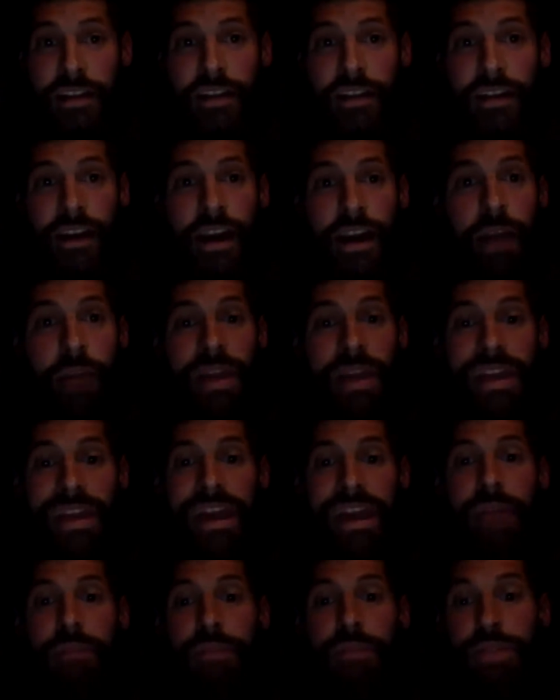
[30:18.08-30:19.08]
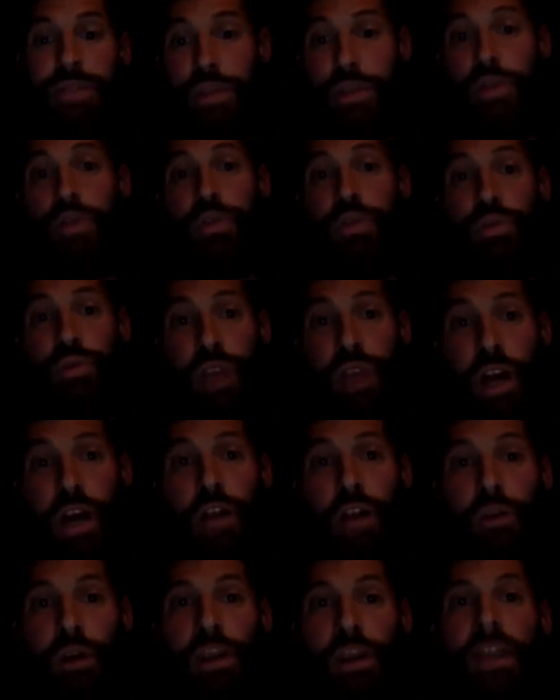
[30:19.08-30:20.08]
Um, they kept two young
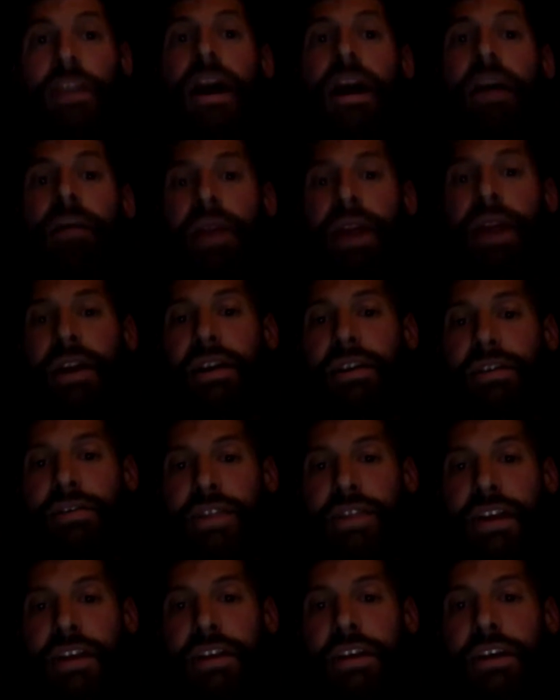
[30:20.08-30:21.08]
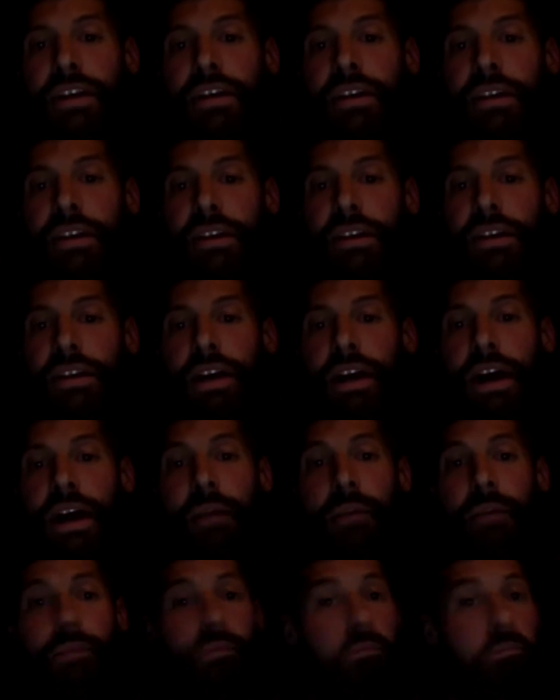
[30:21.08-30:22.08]
rookie linebackers that year.
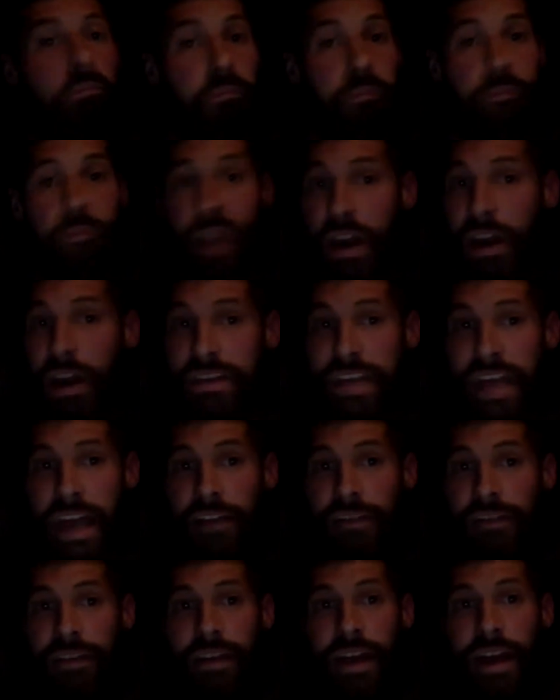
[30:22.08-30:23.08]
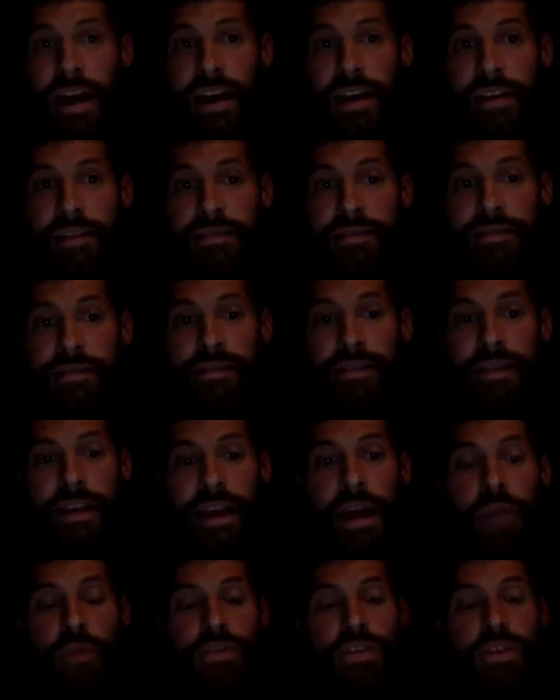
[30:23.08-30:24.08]
Um, very talented guys.
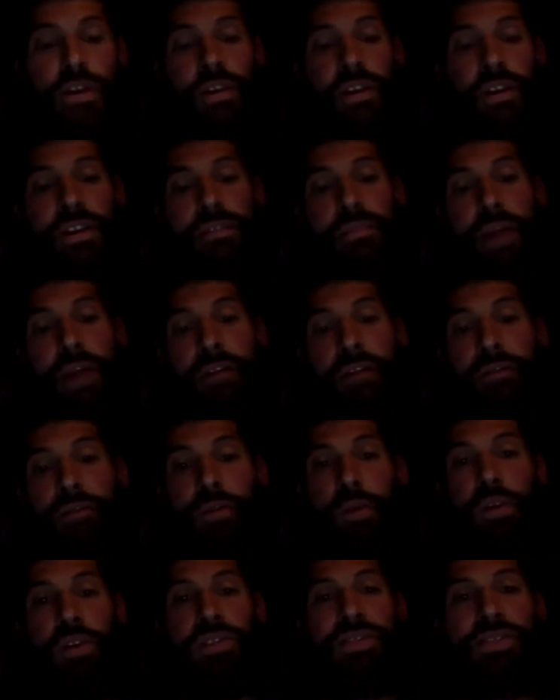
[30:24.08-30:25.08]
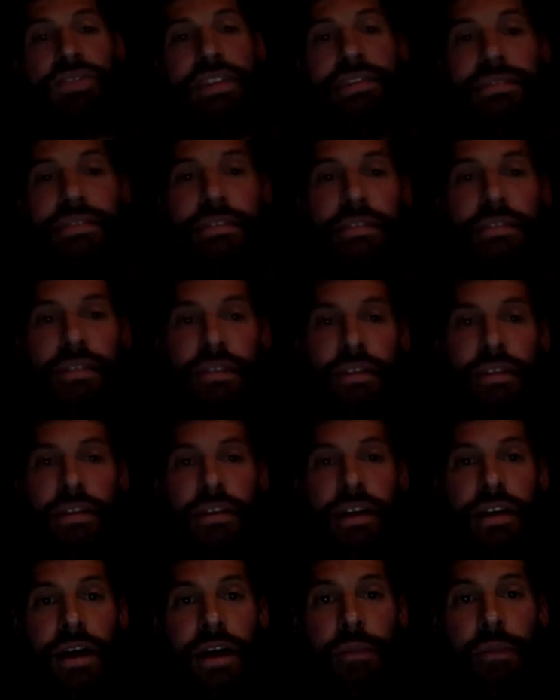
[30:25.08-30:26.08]
I was going into my fourth season.
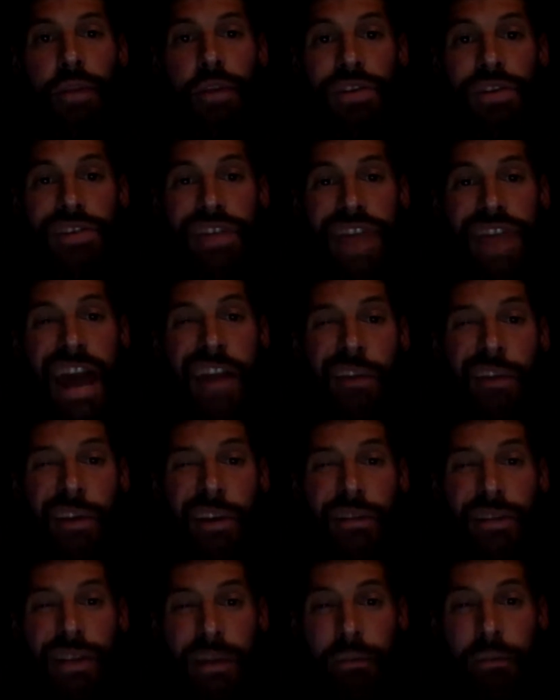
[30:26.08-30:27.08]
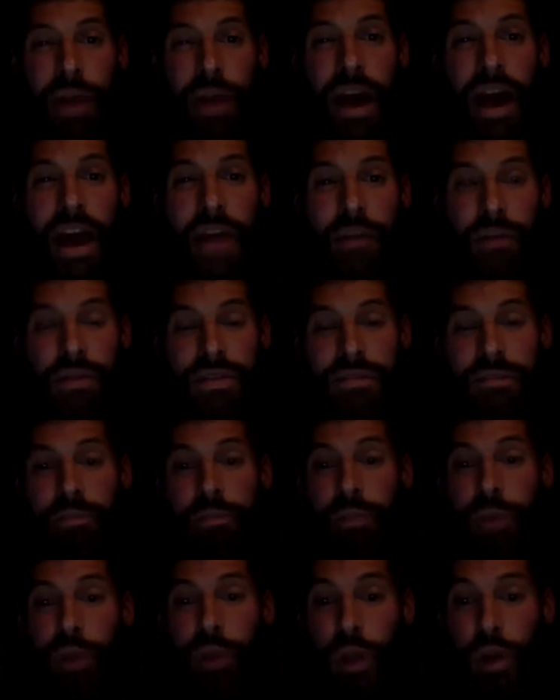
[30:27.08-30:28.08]
Um, their salary combined was
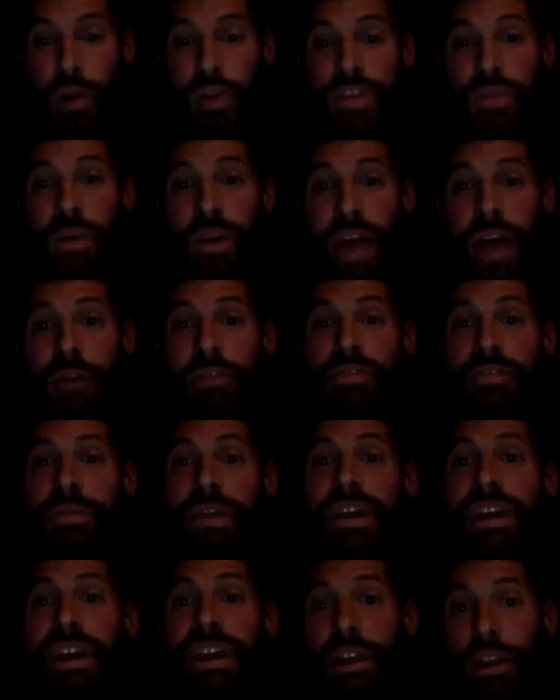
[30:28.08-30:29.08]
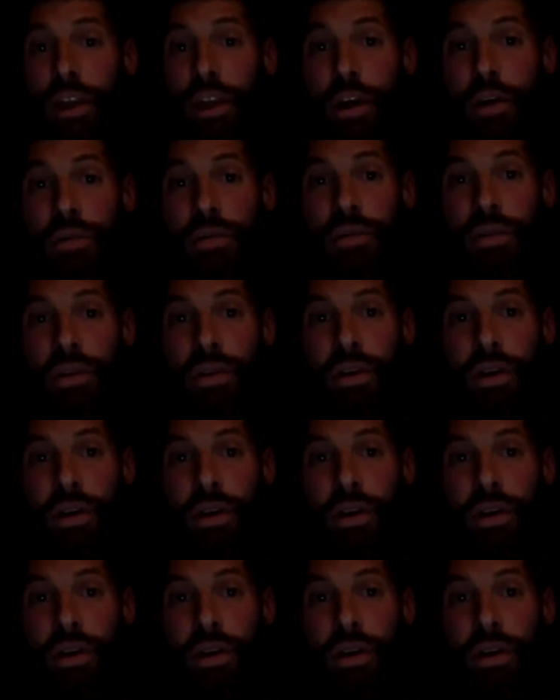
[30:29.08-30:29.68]
close to what I was making alone.